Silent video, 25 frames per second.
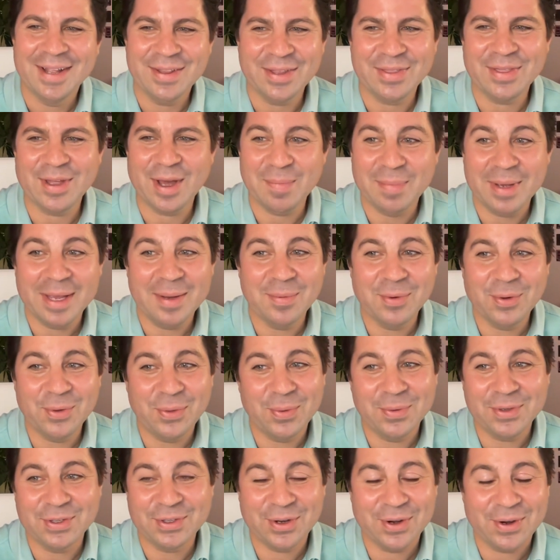they thought Babe
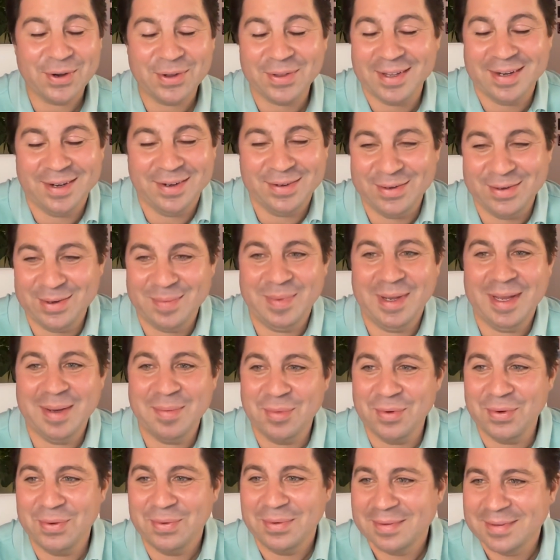Ruth was a girl. They don't know
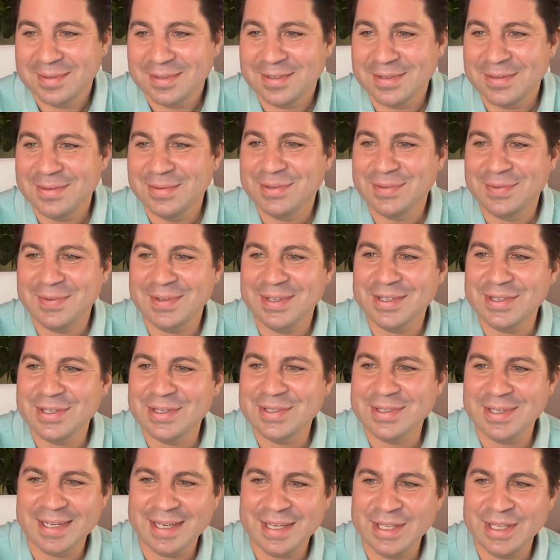Babe Ruth, so it was funny, just like